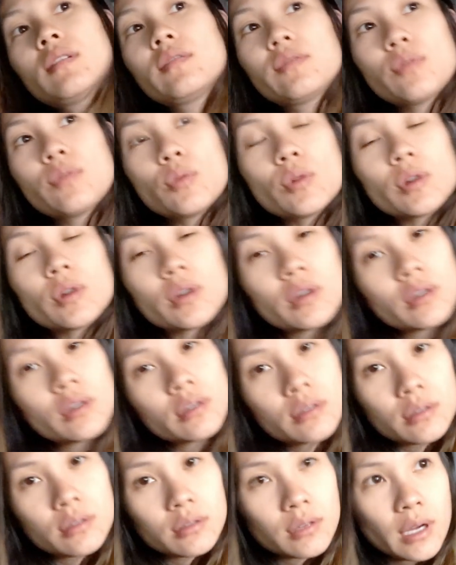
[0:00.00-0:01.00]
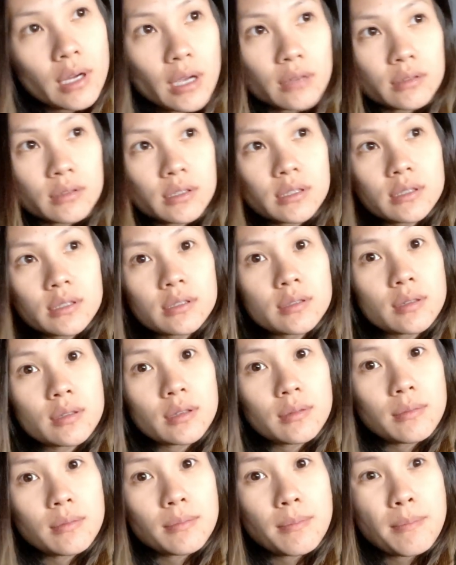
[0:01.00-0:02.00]
4 ounces
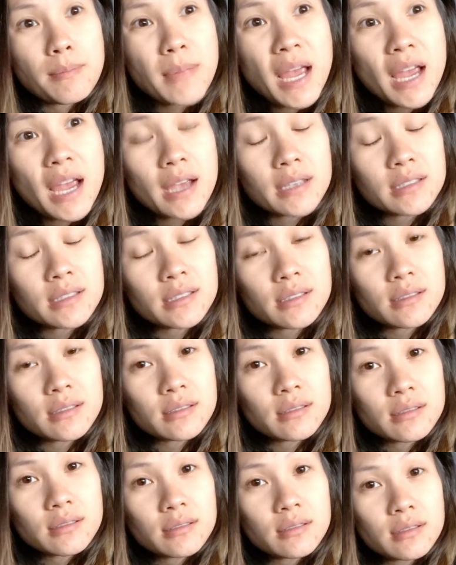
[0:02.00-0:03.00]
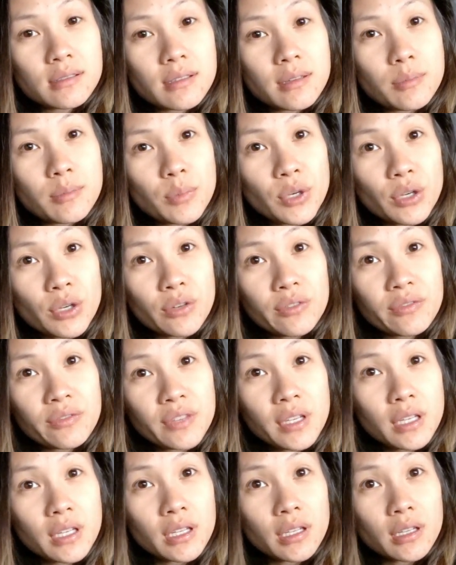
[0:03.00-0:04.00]
max per
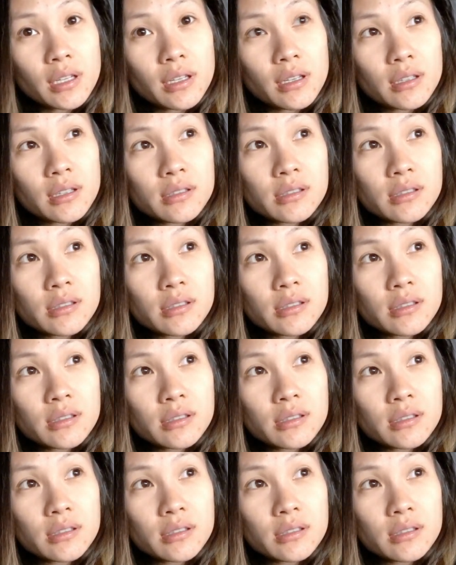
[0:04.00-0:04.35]
feeding.